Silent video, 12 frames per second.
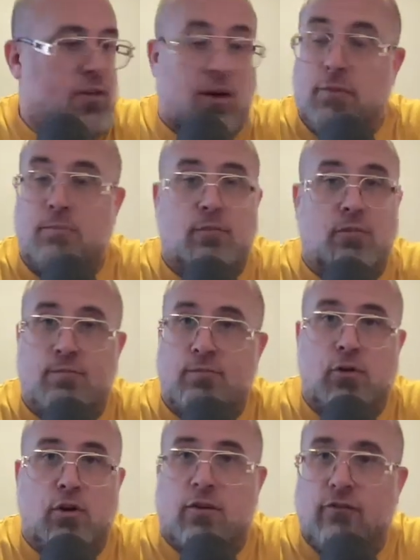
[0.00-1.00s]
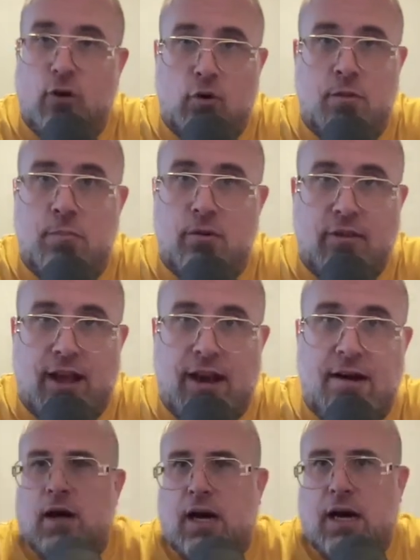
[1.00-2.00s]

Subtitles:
So looking forward to putting that up.